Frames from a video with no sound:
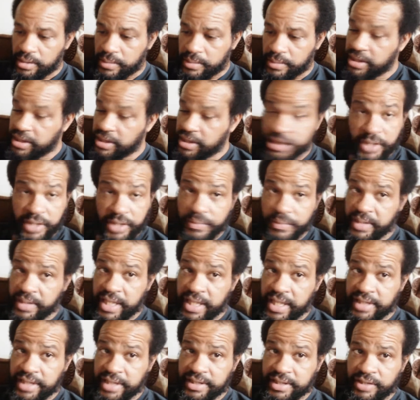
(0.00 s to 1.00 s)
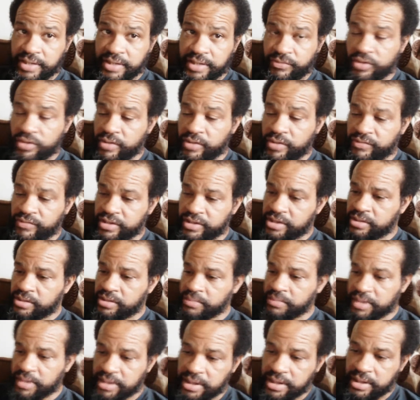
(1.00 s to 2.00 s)
That still would be nice to see Floyd versus
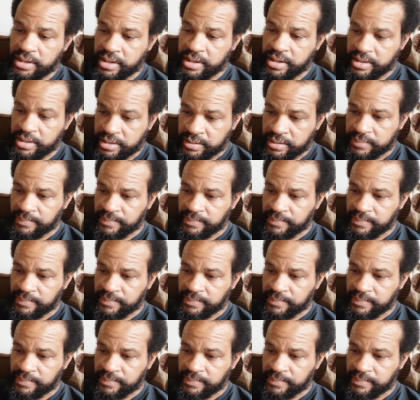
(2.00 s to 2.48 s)
Martinez